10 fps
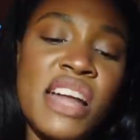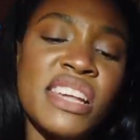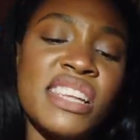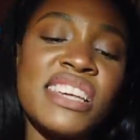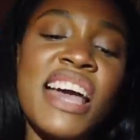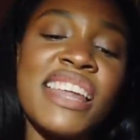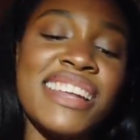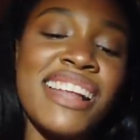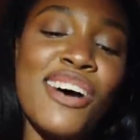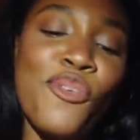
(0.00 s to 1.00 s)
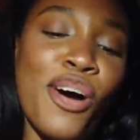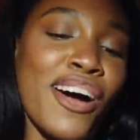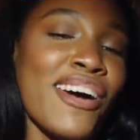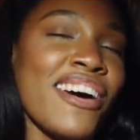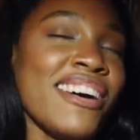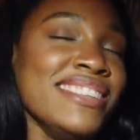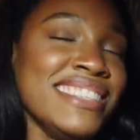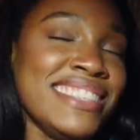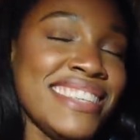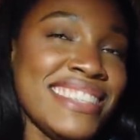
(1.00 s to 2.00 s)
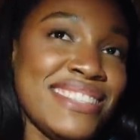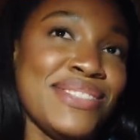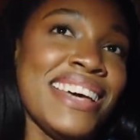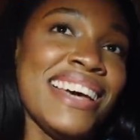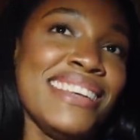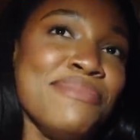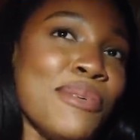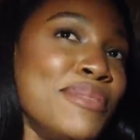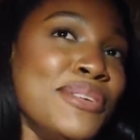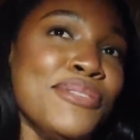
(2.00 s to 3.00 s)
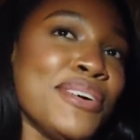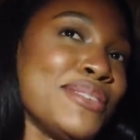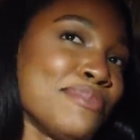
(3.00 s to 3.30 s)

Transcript: And then you kind of did have one earthy taste to the end, but then mm -hmm.